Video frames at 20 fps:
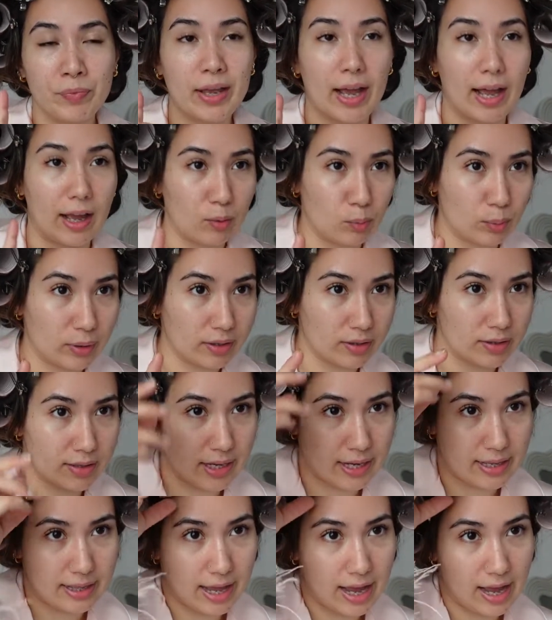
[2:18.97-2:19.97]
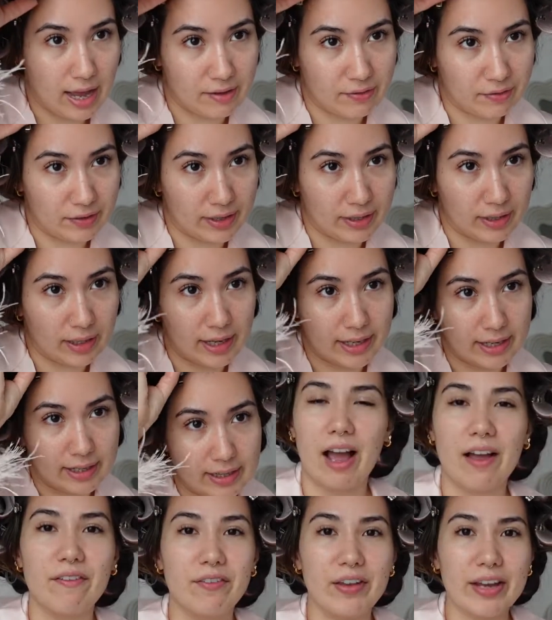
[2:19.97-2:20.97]
I will say that. I feel
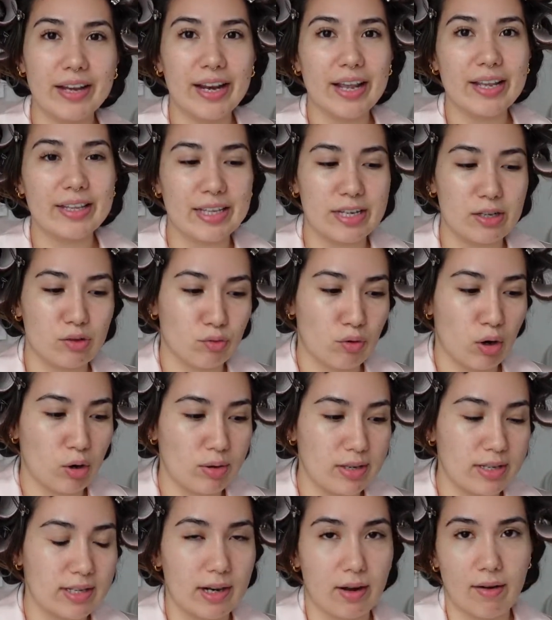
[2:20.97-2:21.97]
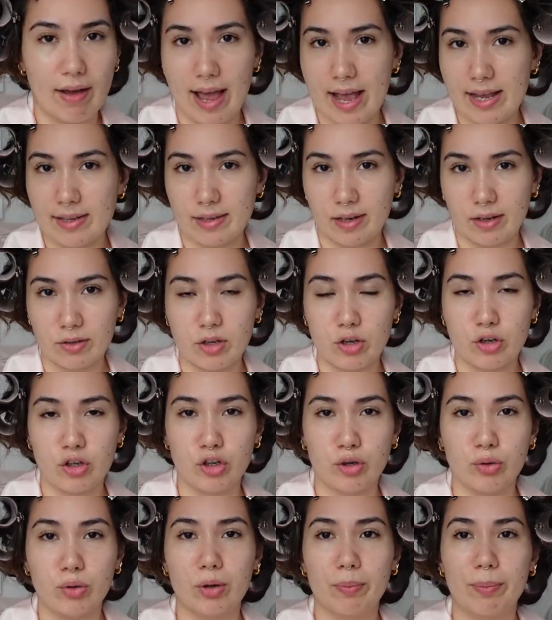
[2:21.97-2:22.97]
like these roller style hairstyles
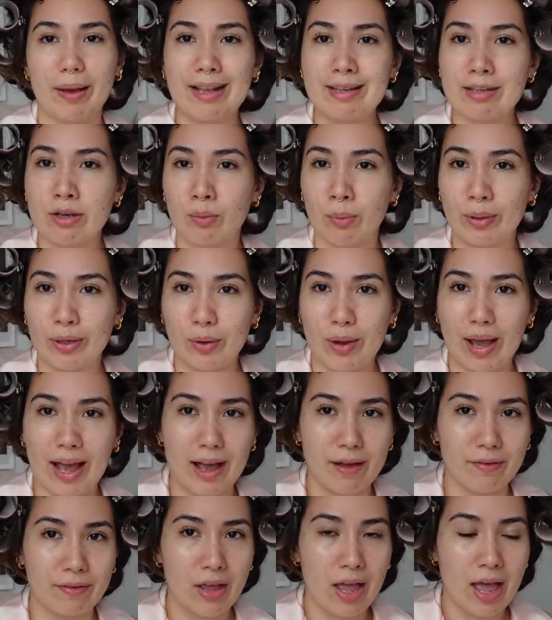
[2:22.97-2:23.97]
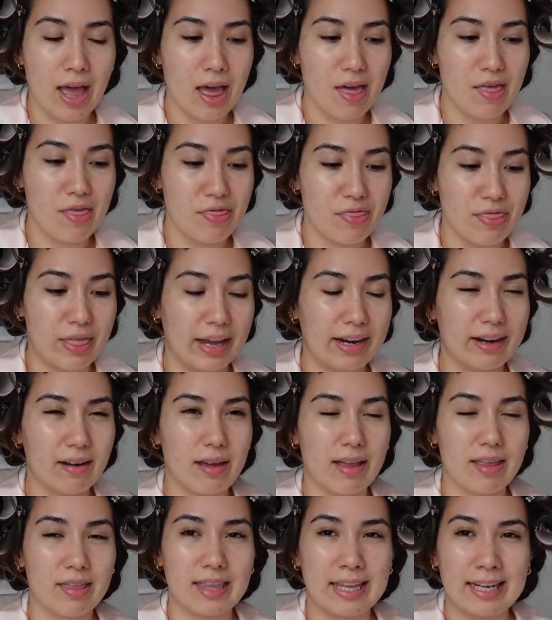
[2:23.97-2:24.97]
do look better when you have like
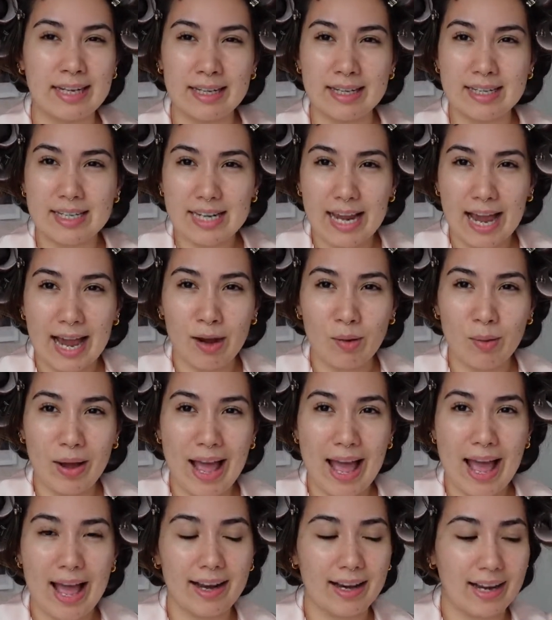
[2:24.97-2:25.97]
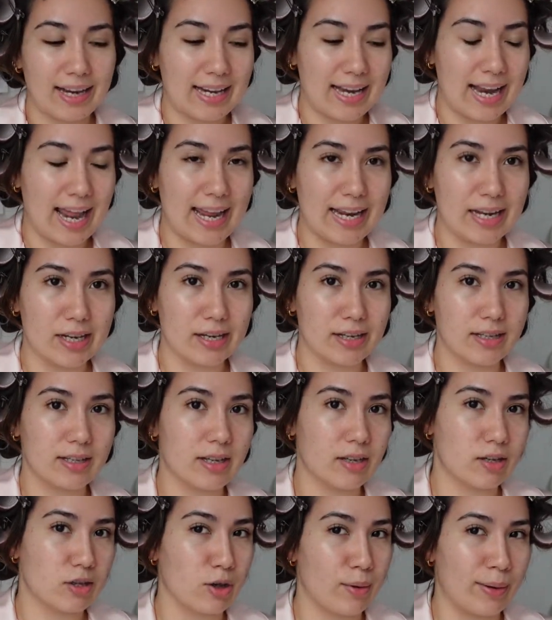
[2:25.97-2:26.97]
thinned out hair, like
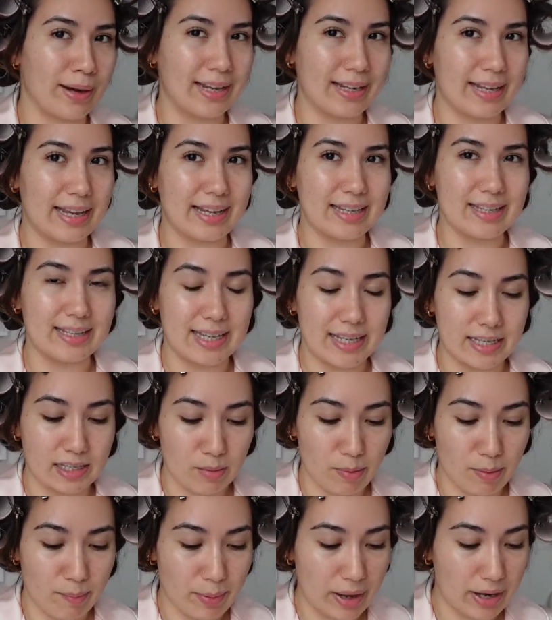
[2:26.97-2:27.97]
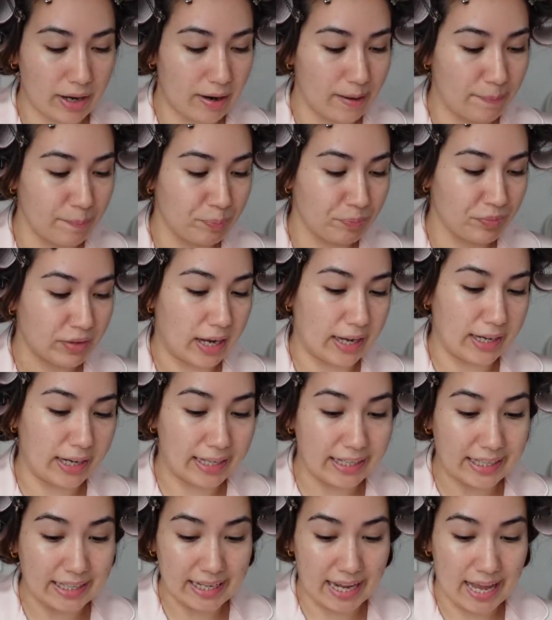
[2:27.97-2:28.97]
layers, so it sits a bit better. And I
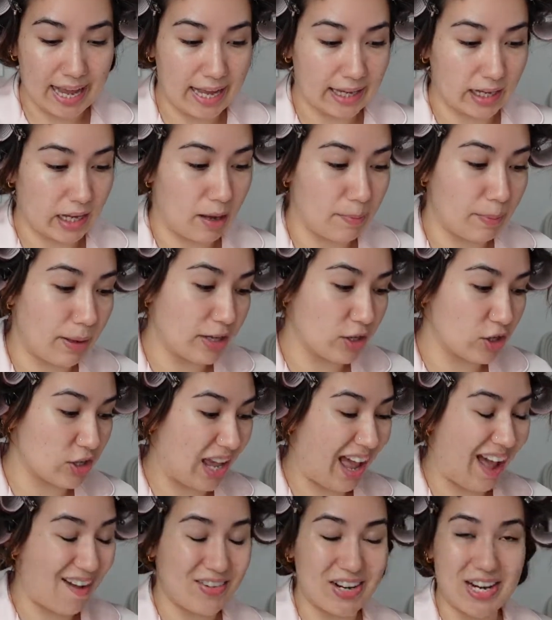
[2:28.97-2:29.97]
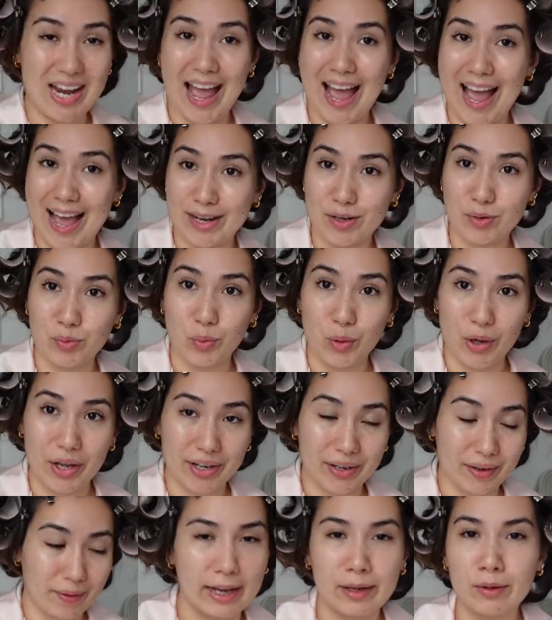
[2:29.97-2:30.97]
need a haircut, but I just haven't had
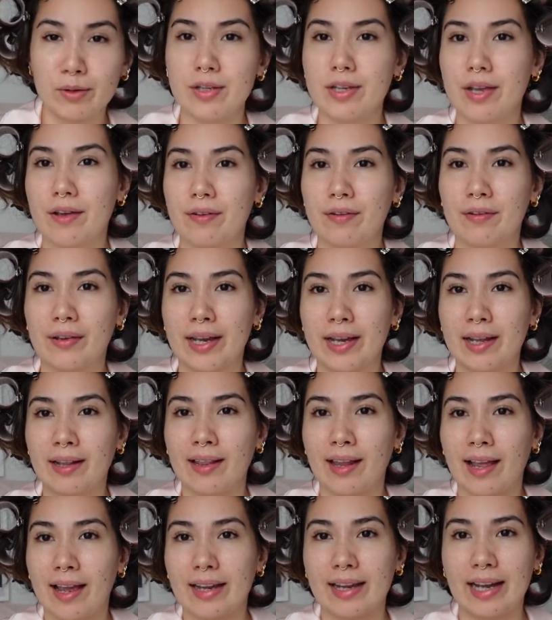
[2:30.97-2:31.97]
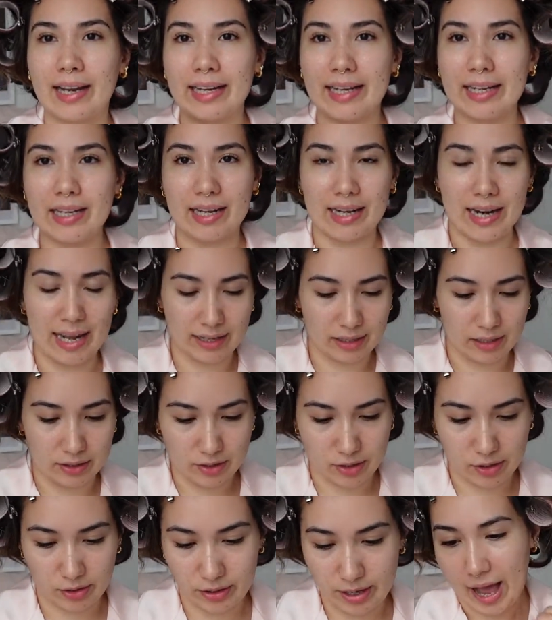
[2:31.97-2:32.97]
one. I also feel like I need a necklace
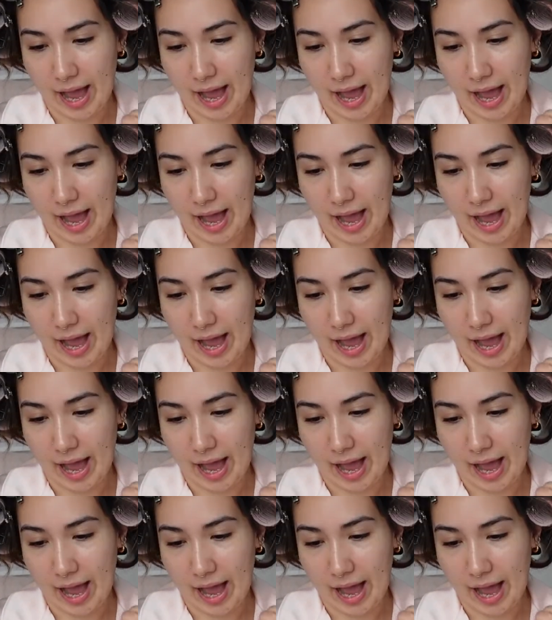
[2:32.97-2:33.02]
on.